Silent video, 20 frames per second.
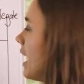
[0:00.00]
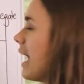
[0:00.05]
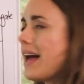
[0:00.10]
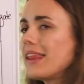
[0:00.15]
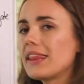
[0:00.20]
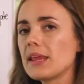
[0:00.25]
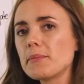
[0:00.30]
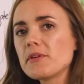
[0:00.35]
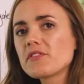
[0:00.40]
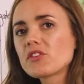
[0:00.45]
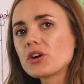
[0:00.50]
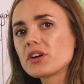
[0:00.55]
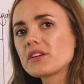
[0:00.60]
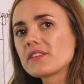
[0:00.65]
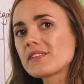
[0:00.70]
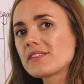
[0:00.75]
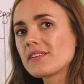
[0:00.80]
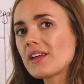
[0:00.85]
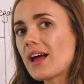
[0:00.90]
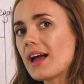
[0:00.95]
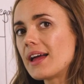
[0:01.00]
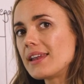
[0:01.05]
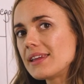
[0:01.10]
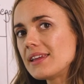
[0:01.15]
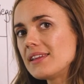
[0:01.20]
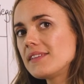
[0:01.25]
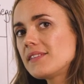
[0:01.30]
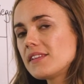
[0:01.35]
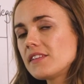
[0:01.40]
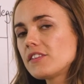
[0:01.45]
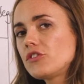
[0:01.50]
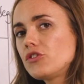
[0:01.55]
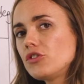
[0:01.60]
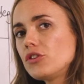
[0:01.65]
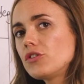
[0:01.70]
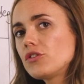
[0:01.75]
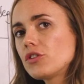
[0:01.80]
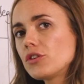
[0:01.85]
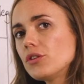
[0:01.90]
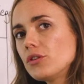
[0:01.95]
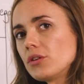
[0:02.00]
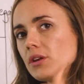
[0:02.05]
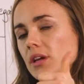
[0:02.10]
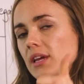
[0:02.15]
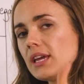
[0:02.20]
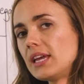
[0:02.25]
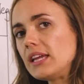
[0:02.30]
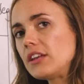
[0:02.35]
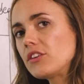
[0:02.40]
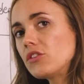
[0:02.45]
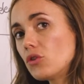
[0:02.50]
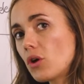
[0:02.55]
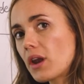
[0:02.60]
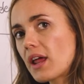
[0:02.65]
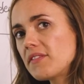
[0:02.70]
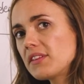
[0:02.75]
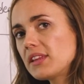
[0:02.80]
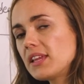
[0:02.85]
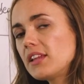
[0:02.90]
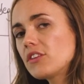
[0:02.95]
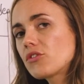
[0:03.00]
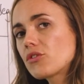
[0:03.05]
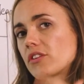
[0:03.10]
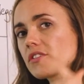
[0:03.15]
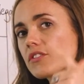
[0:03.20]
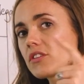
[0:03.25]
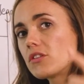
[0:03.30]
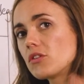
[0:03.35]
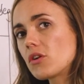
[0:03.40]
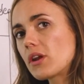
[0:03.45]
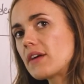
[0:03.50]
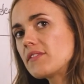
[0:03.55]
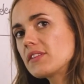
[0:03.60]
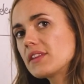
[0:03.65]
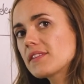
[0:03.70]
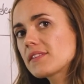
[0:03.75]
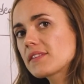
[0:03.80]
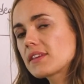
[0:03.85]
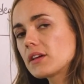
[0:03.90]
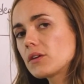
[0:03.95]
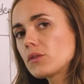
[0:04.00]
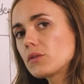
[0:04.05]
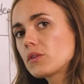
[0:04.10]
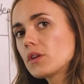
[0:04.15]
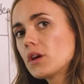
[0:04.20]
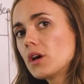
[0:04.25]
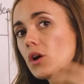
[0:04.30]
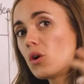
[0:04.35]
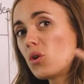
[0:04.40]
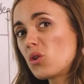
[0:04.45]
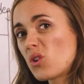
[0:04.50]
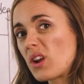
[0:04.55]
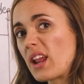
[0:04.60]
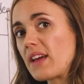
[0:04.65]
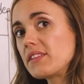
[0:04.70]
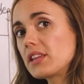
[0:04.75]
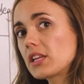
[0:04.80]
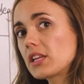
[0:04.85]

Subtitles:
and then we've got to decide, is this due to not having the interest, not having the skills, or not having the